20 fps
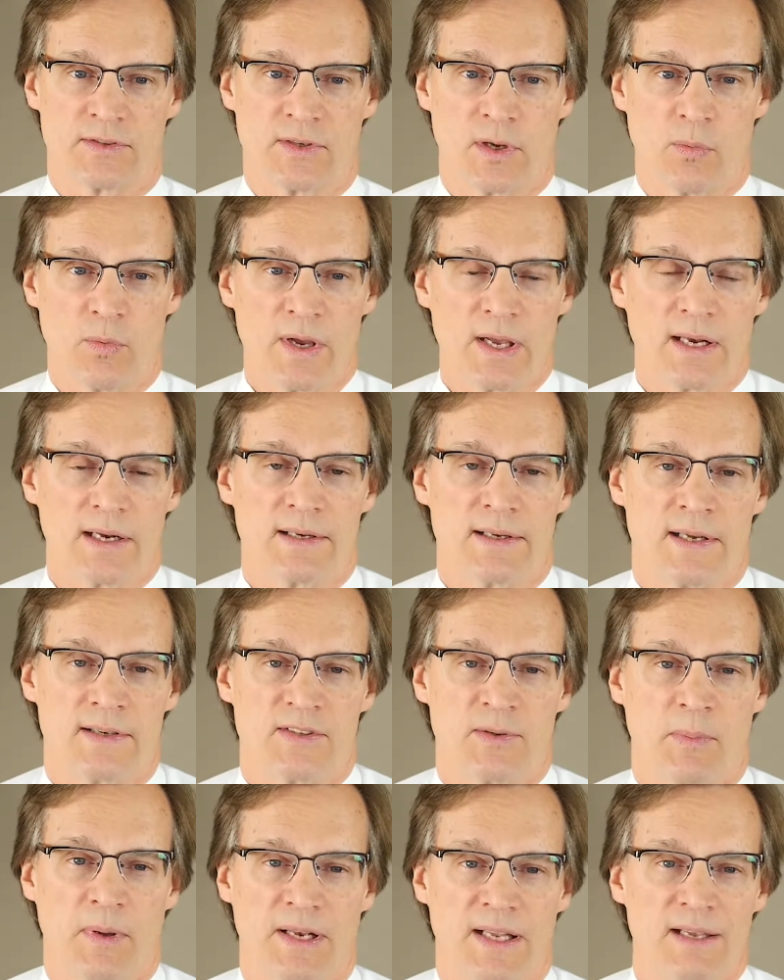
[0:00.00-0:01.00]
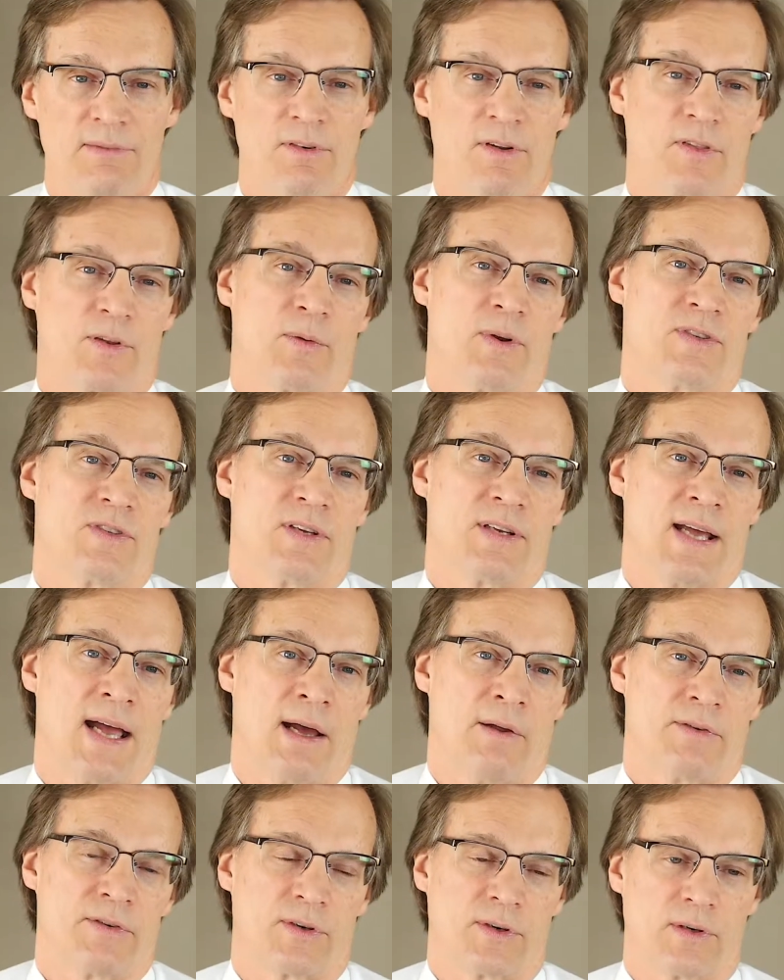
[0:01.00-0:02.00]
So we can anticipate, even if there is a
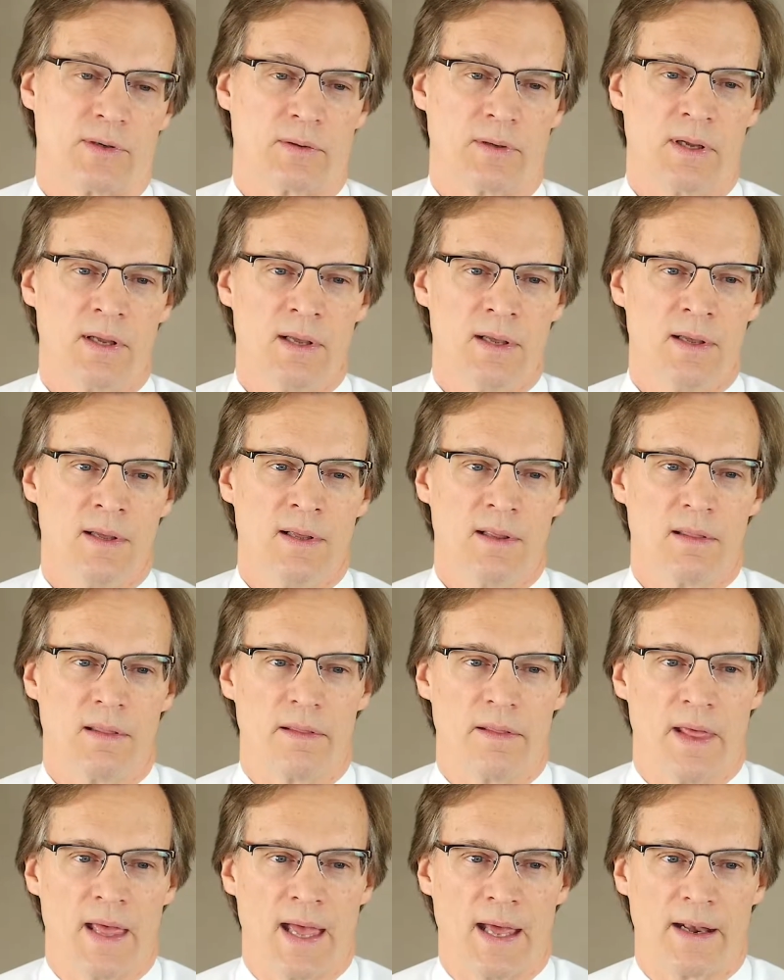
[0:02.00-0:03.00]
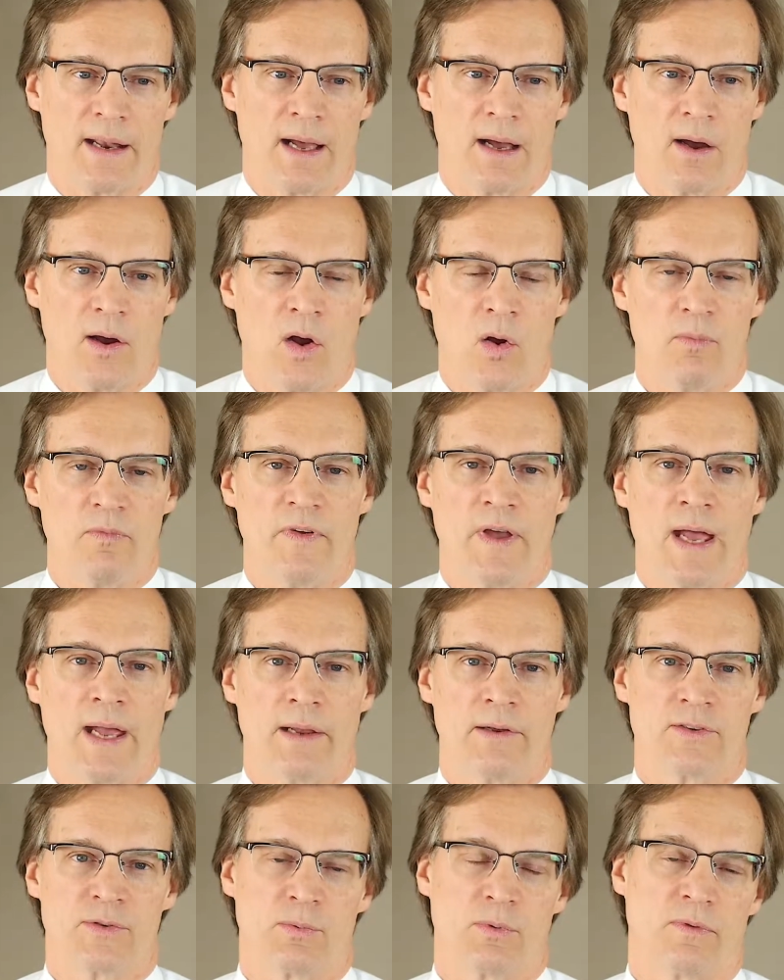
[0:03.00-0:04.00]
downturn, that home
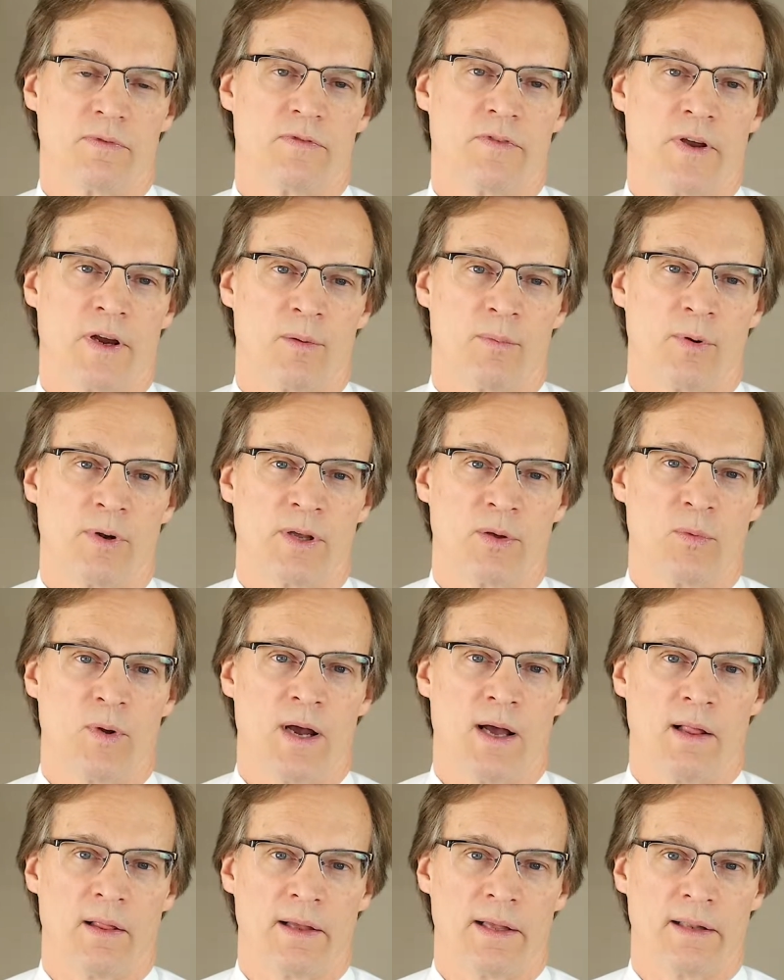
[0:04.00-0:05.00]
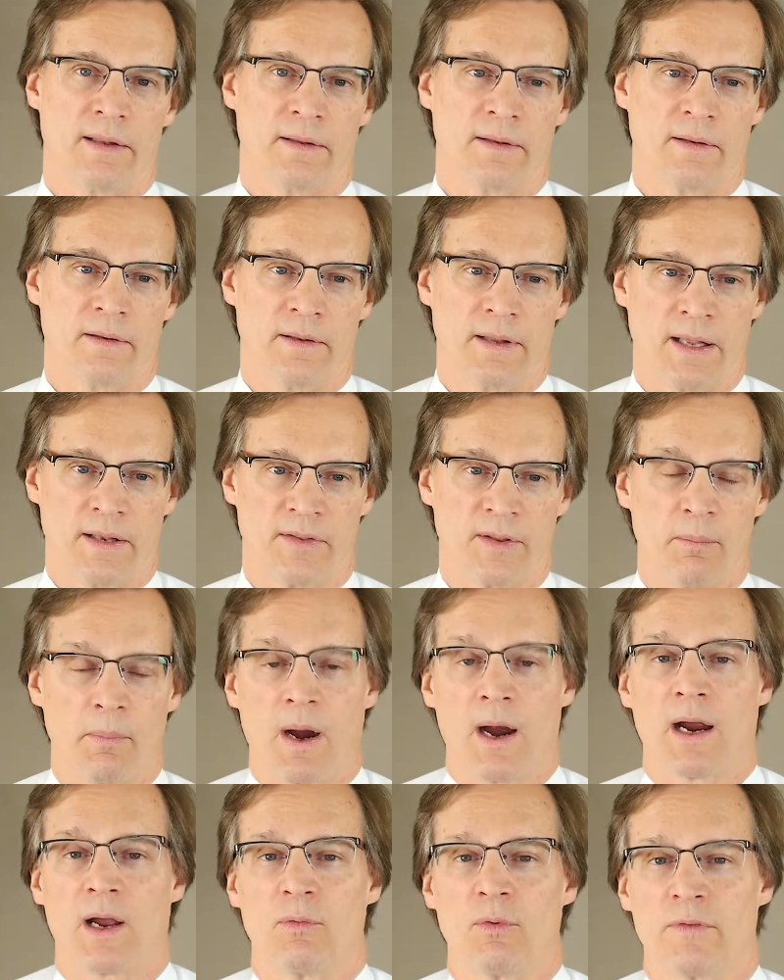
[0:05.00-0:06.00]
values will fare pretty well and that the
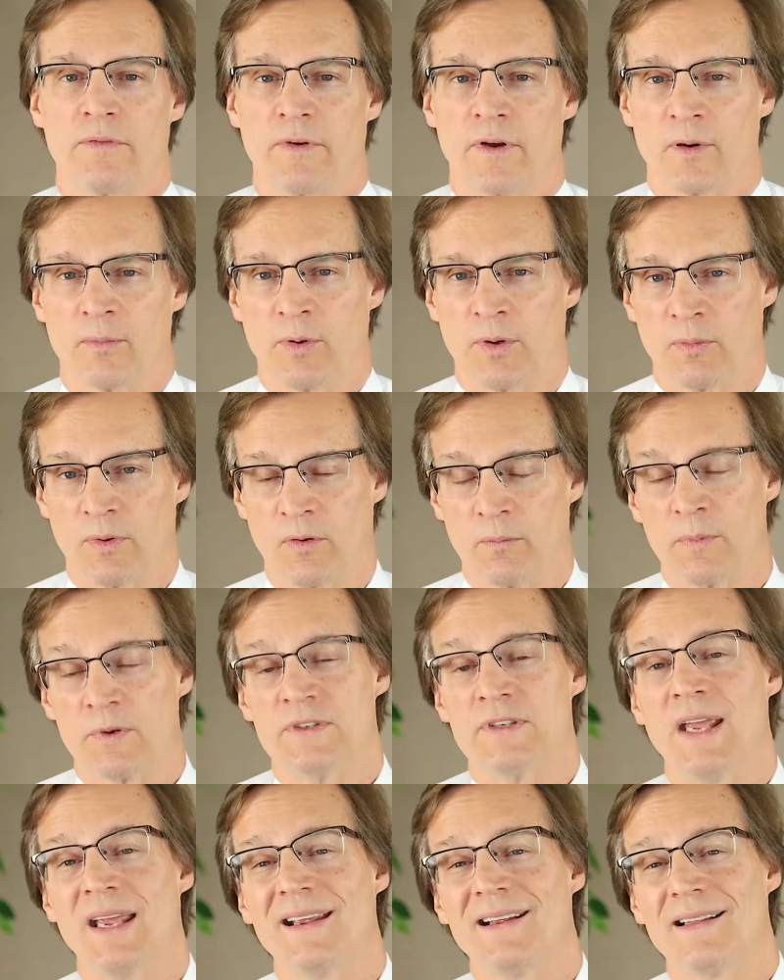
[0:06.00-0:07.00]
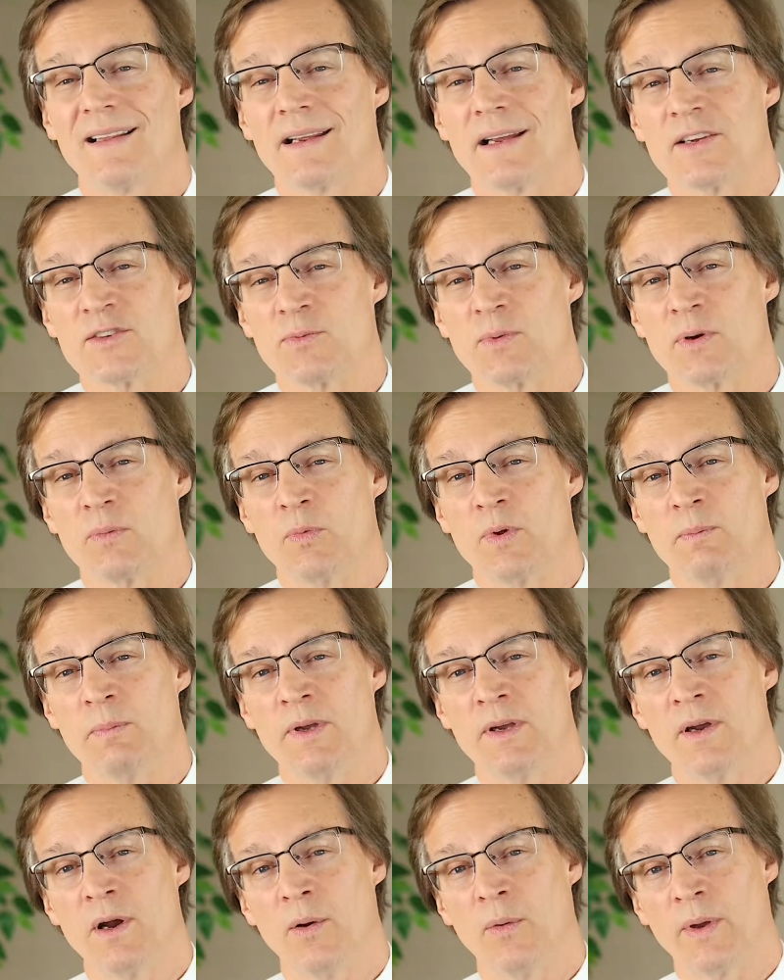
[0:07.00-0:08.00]
market will fare pretty well, particularly because we'd be
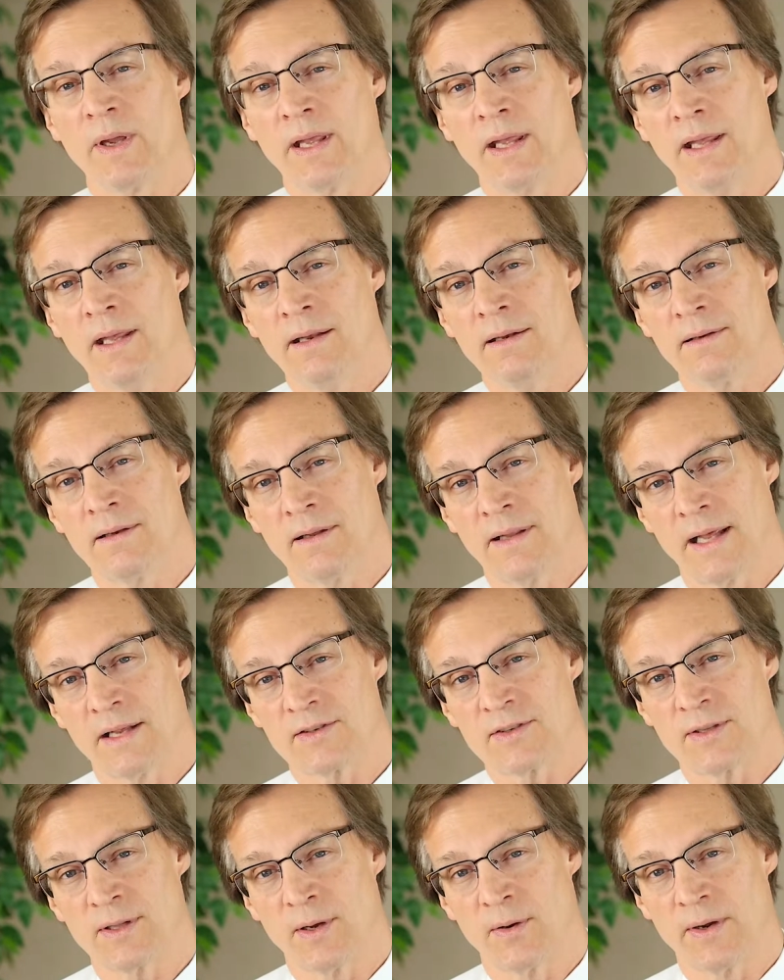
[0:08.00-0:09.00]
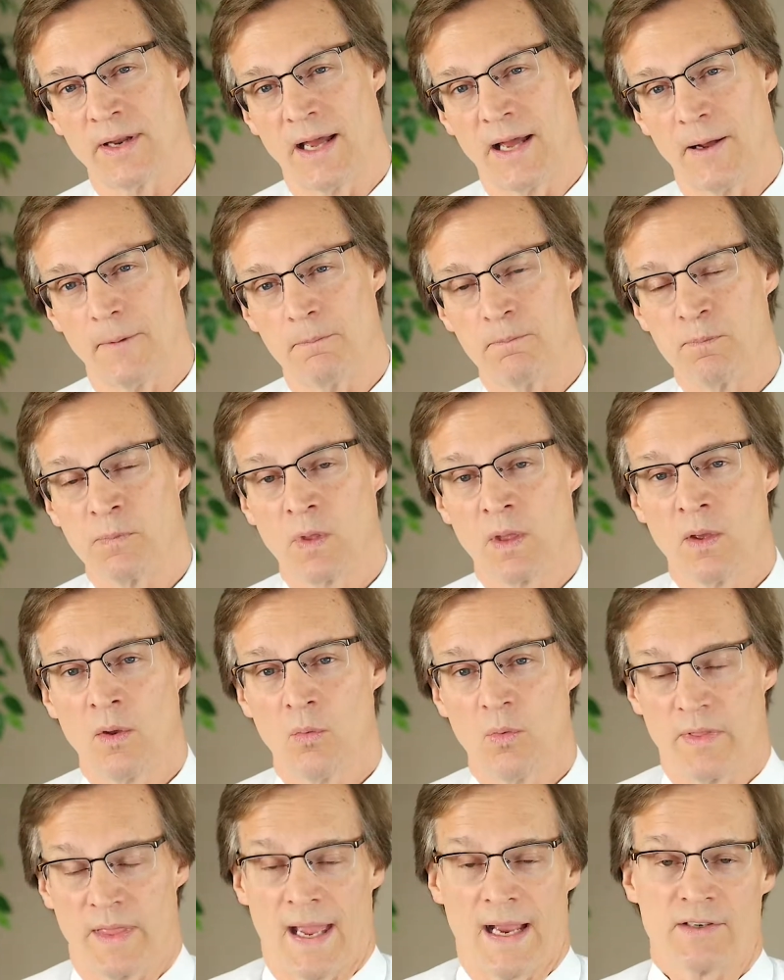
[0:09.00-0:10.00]
going into that slowdown
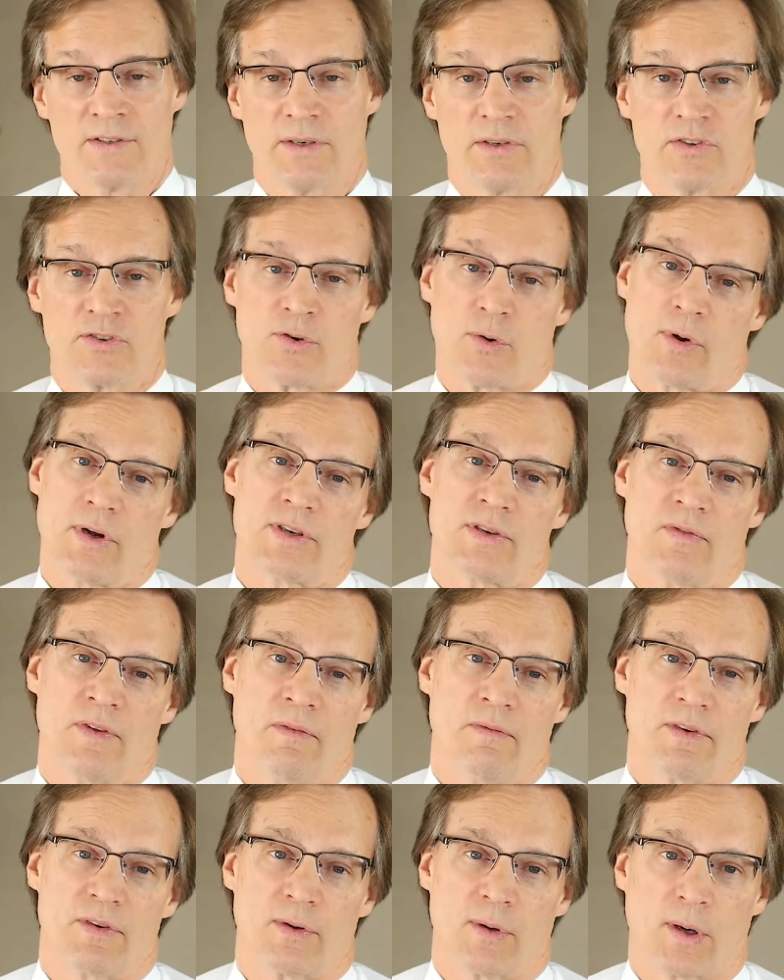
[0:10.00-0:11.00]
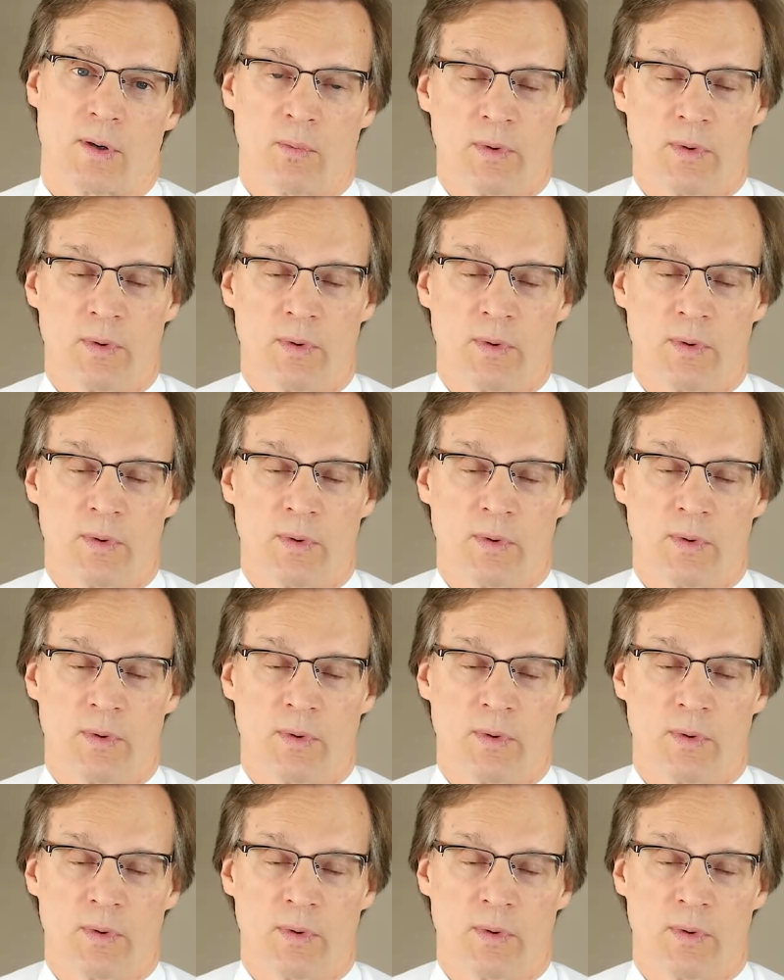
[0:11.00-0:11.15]
with actually a shortage of inventory.